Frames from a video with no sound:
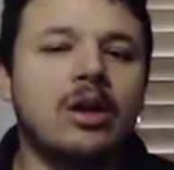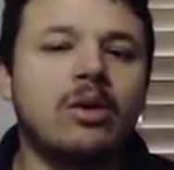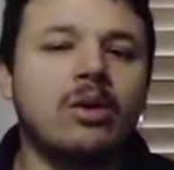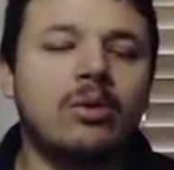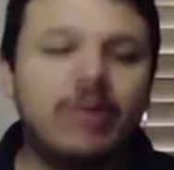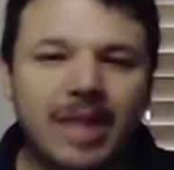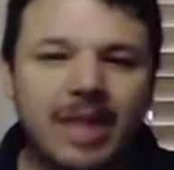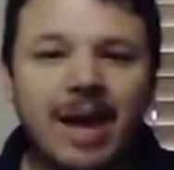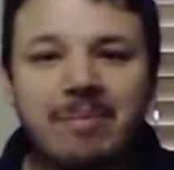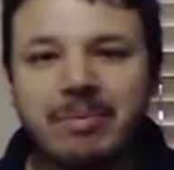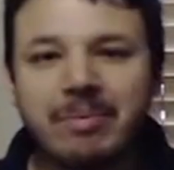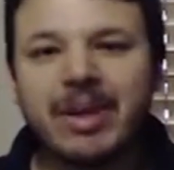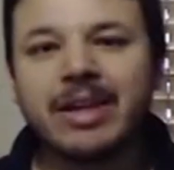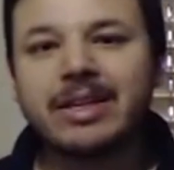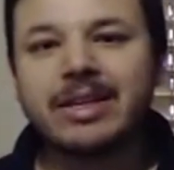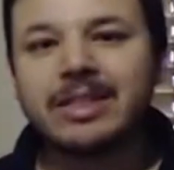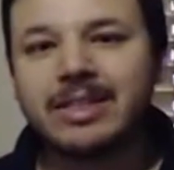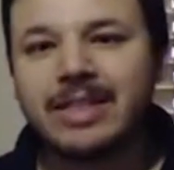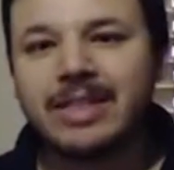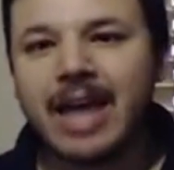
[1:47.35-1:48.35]
With that being
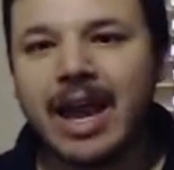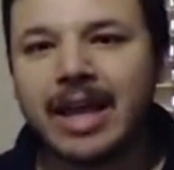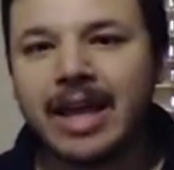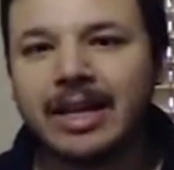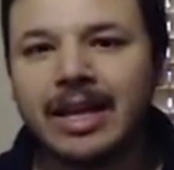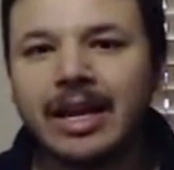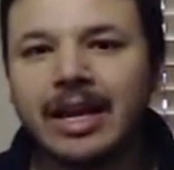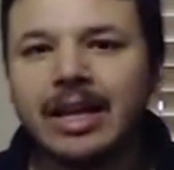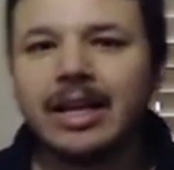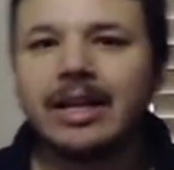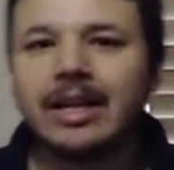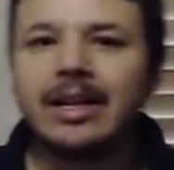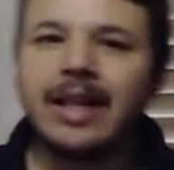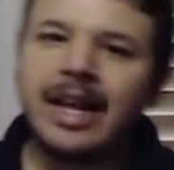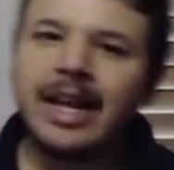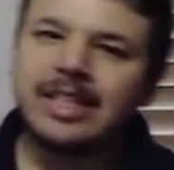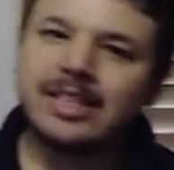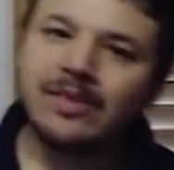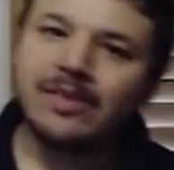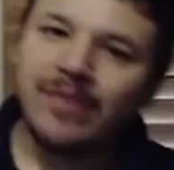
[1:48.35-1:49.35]
said,
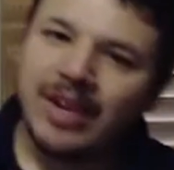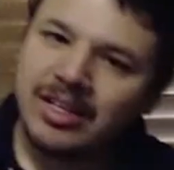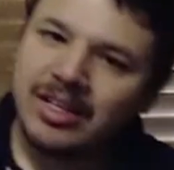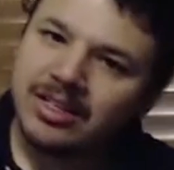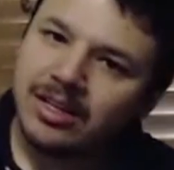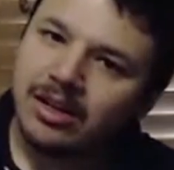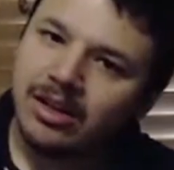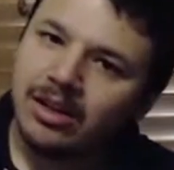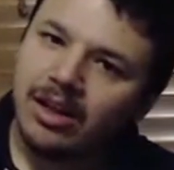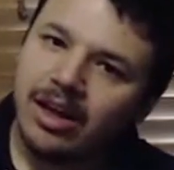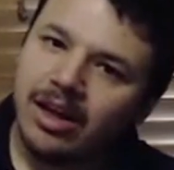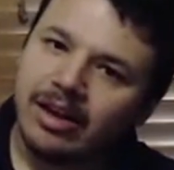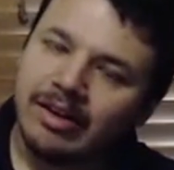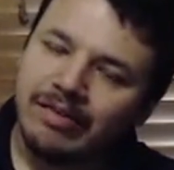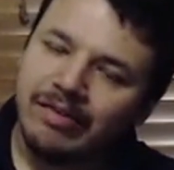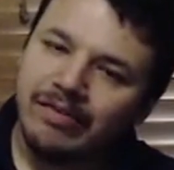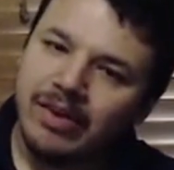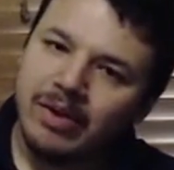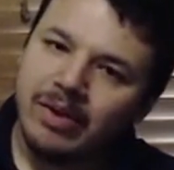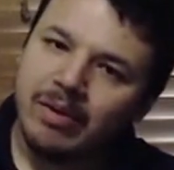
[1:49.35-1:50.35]
let's advance the clock a
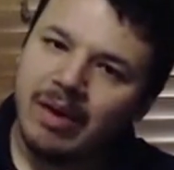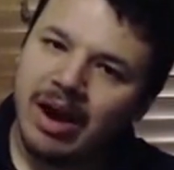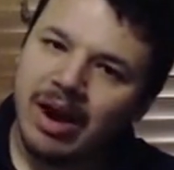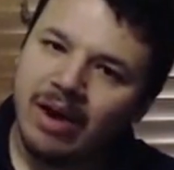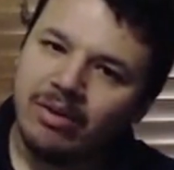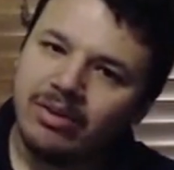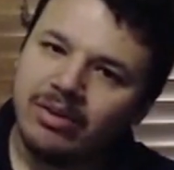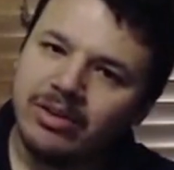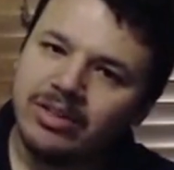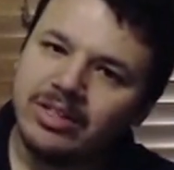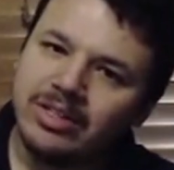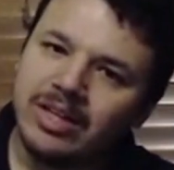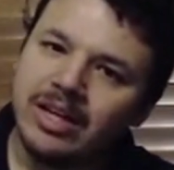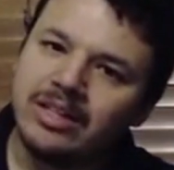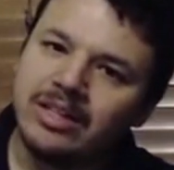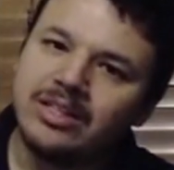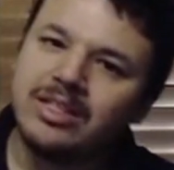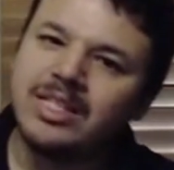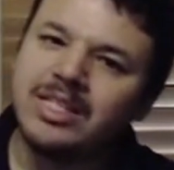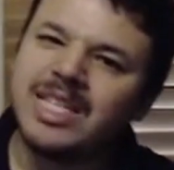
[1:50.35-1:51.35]
few hours
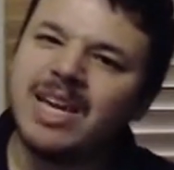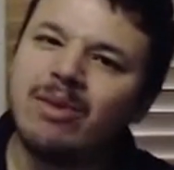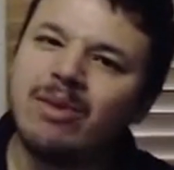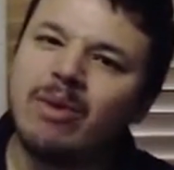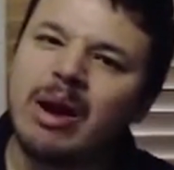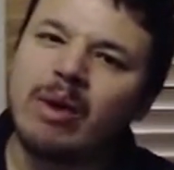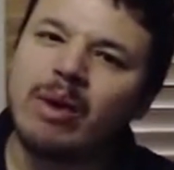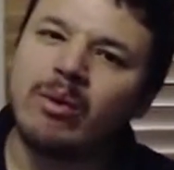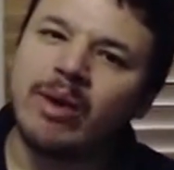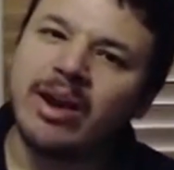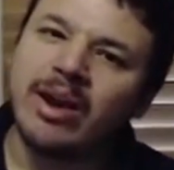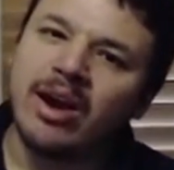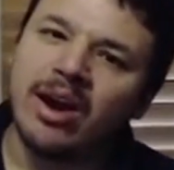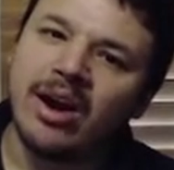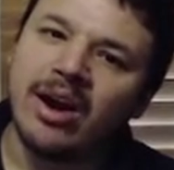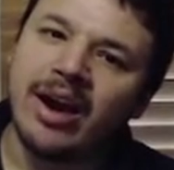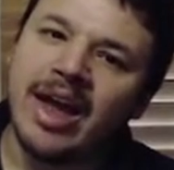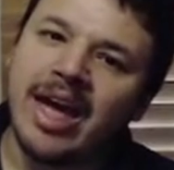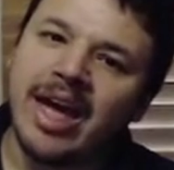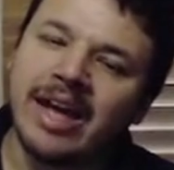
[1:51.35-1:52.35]
and see where we
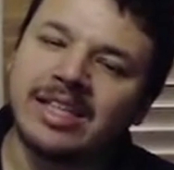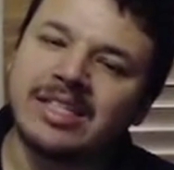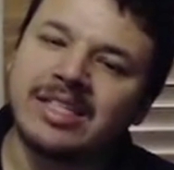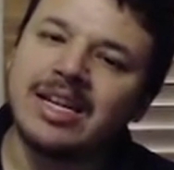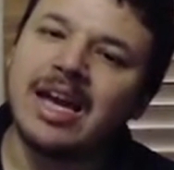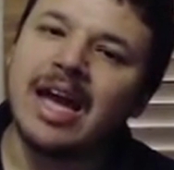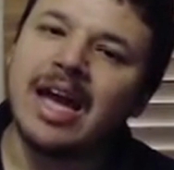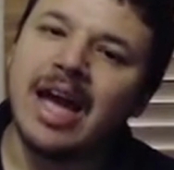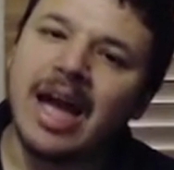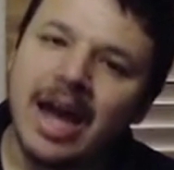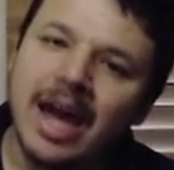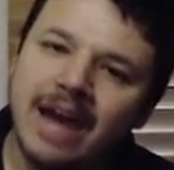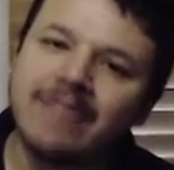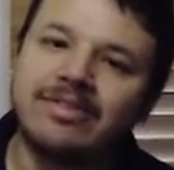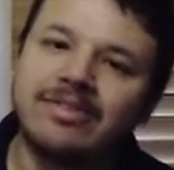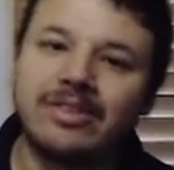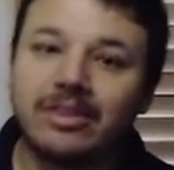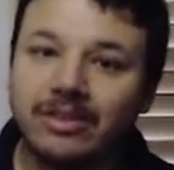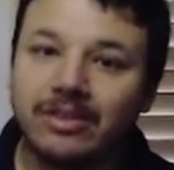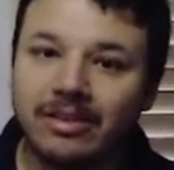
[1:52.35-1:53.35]
are at
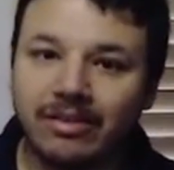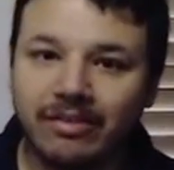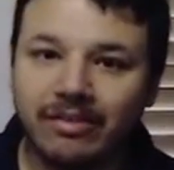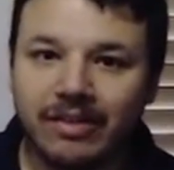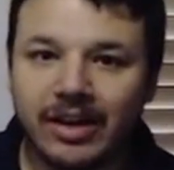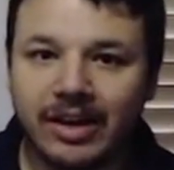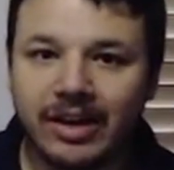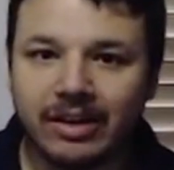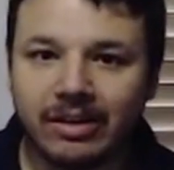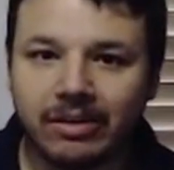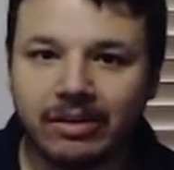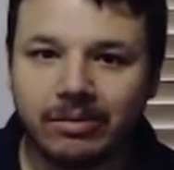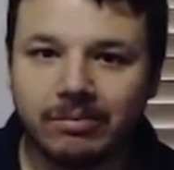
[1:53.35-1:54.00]
after the final.